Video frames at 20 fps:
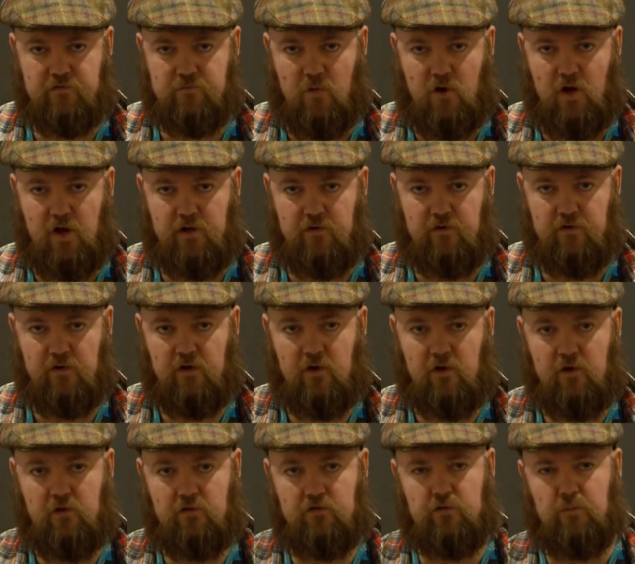Mind
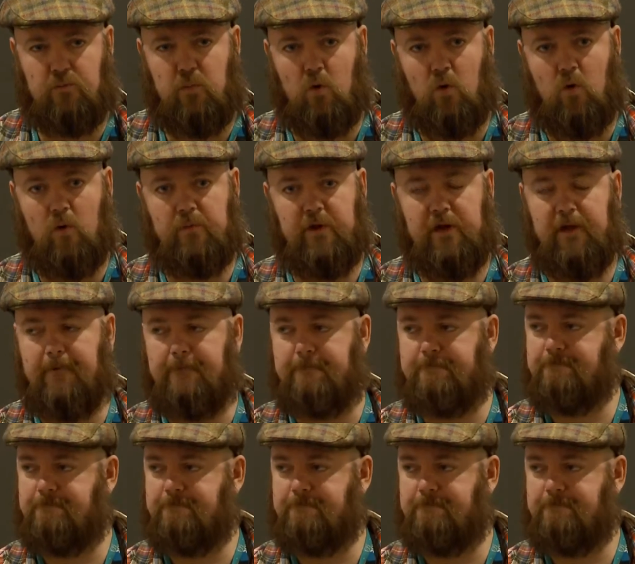support me.